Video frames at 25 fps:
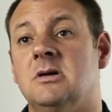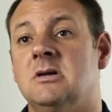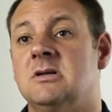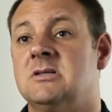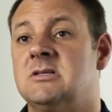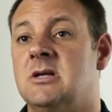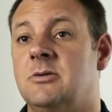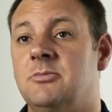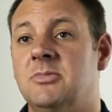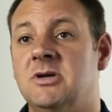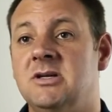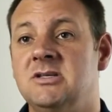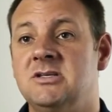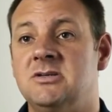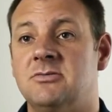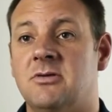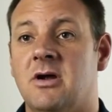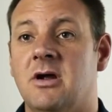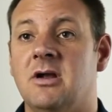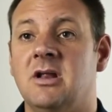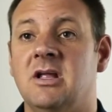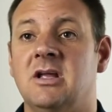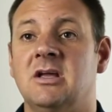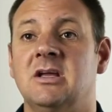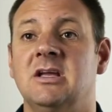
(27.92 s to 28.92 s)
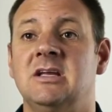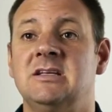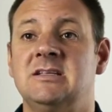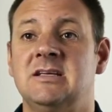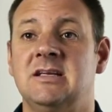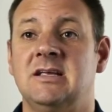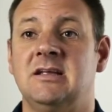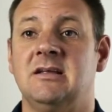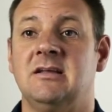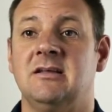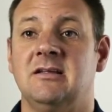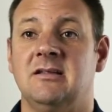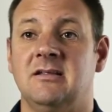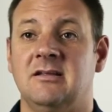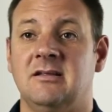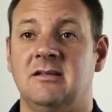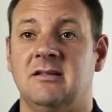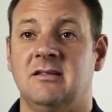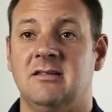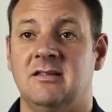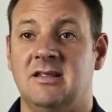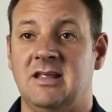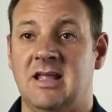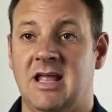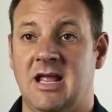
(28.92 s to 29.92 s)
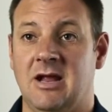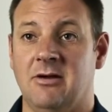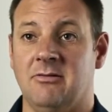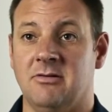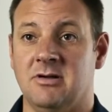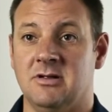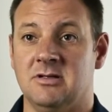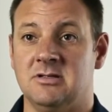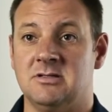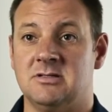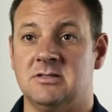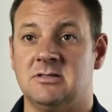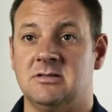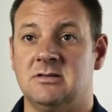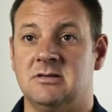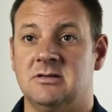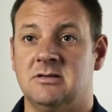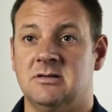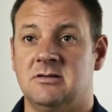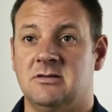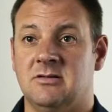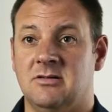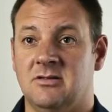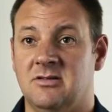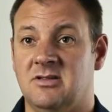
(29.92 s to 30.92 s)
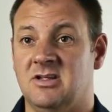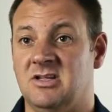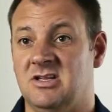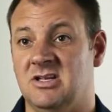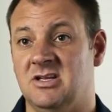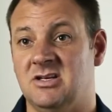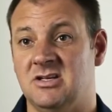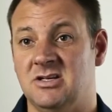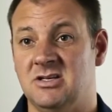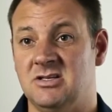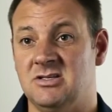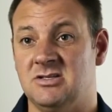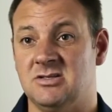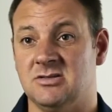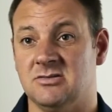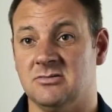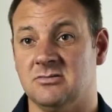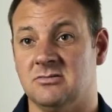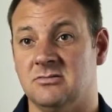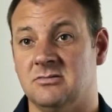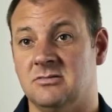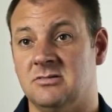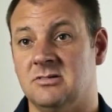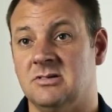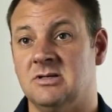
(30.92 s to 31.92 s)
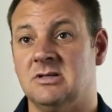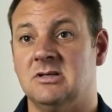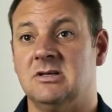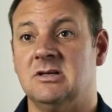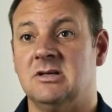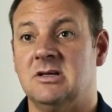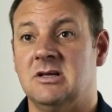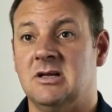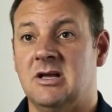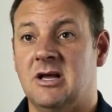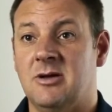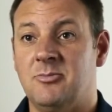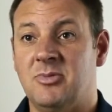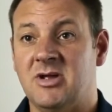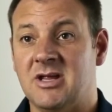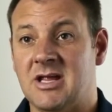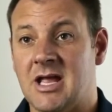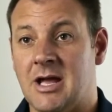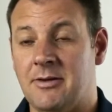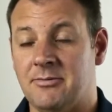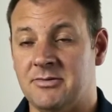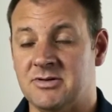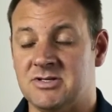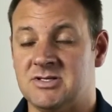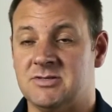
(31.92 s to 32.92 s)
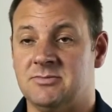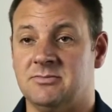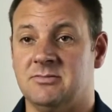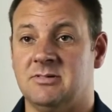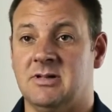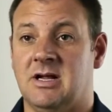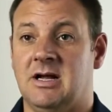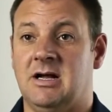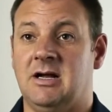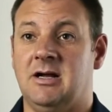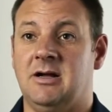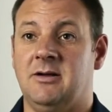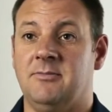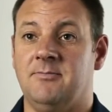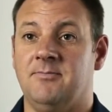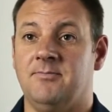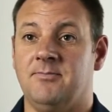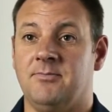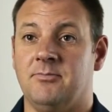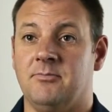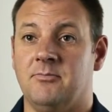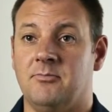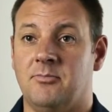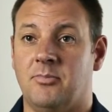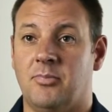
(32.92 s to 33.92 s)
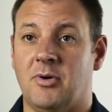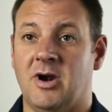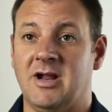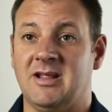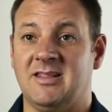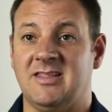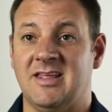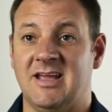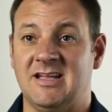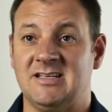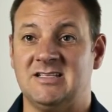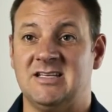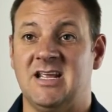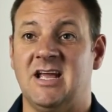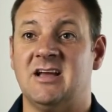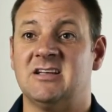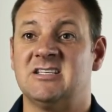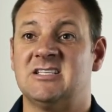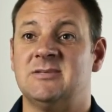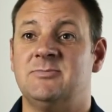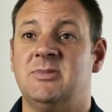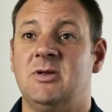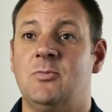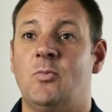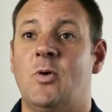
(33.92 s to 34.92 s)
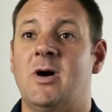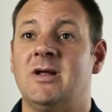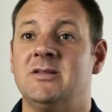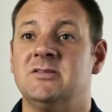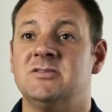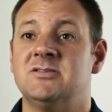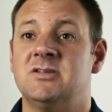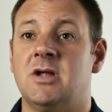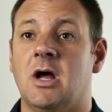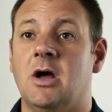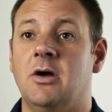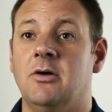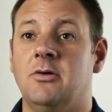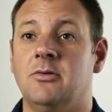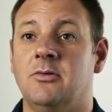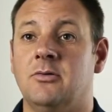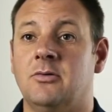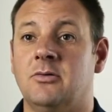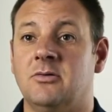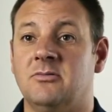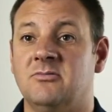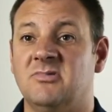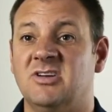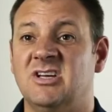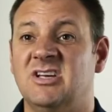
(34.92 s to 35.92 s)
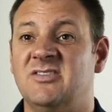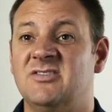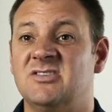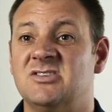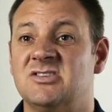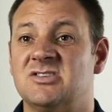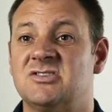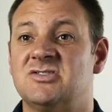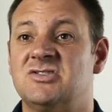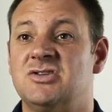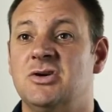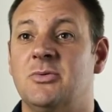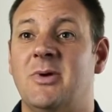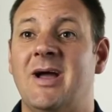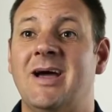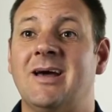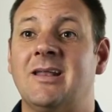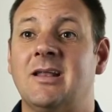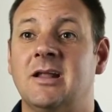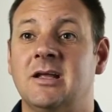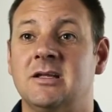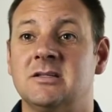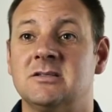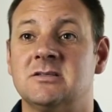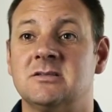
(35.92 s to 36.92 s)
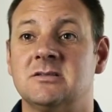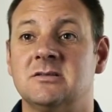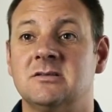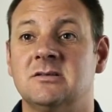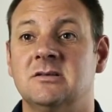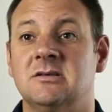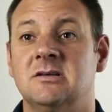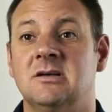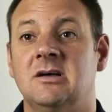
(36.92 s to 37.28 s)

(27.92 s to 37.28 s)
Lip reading: So it means you're only heating the areas that you need to, and being able to break that down to be one zone or even just 2 outlets